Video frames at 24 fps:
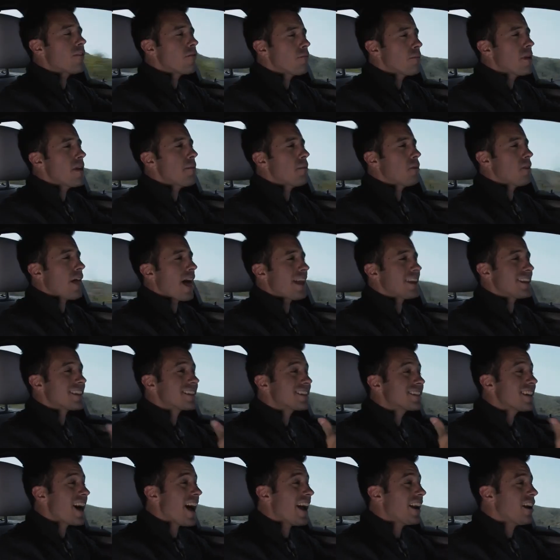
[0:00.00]
of people had to
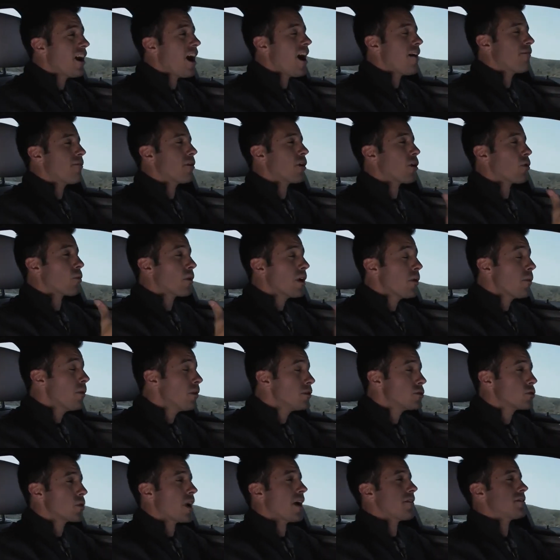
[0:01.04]
sign off on a
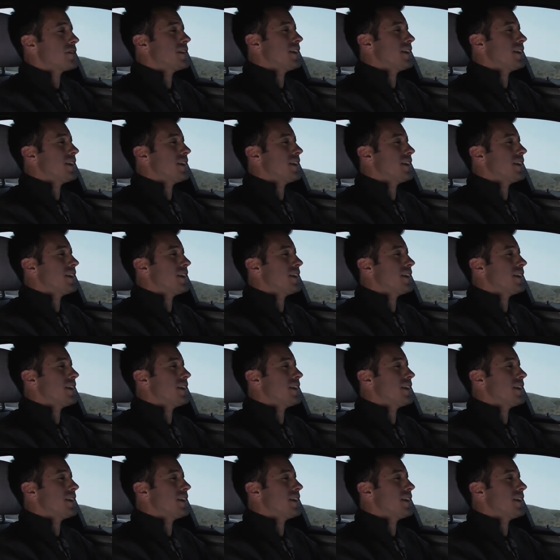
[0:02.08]
rear-wheel drive